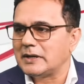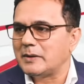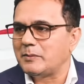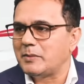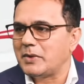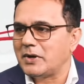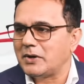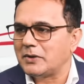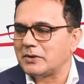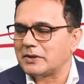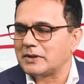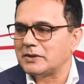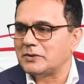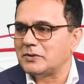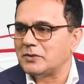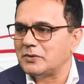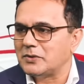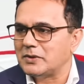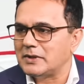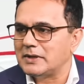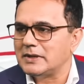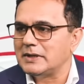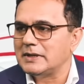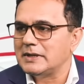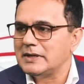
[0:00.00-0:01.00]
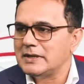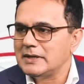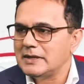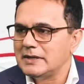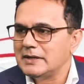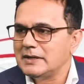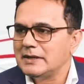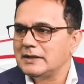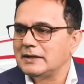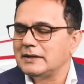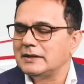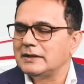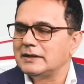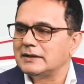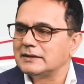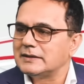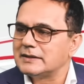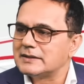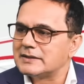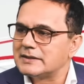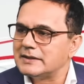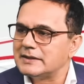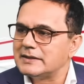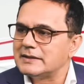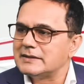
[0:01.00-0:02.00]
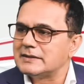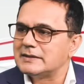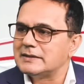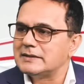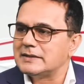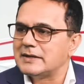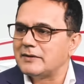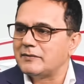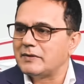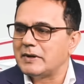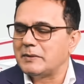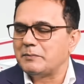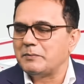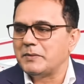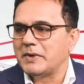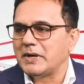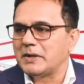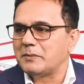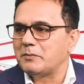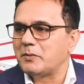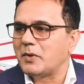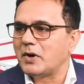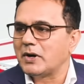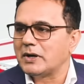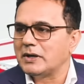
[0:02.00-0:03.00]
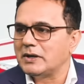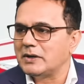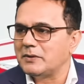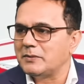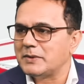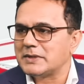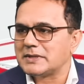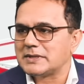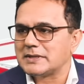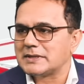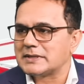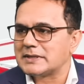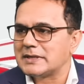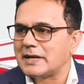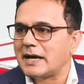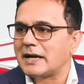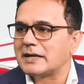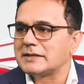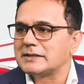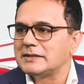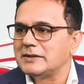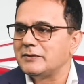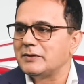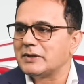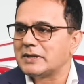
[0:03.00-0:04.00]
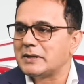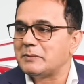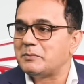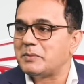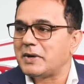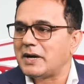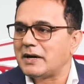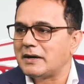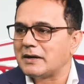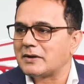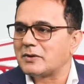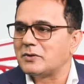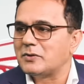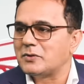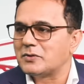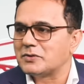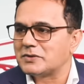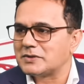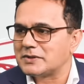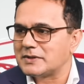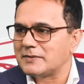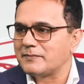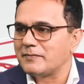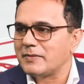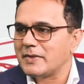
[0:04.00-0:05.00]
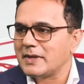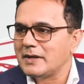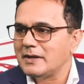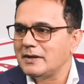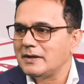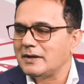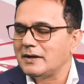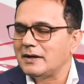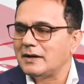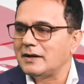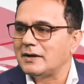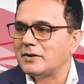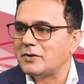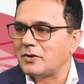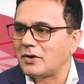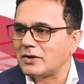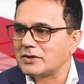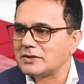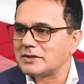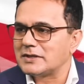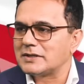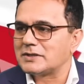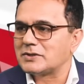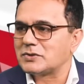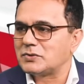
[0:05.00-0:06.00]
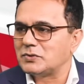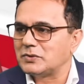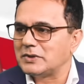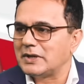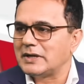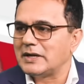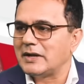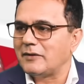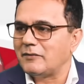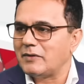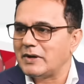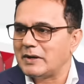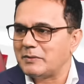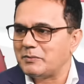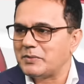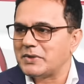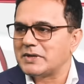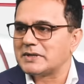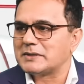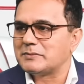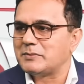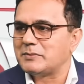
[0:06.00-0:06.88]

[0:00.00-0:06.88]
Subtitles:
about the whole, the citizen development model, which is largely where the power goes not just to the developers,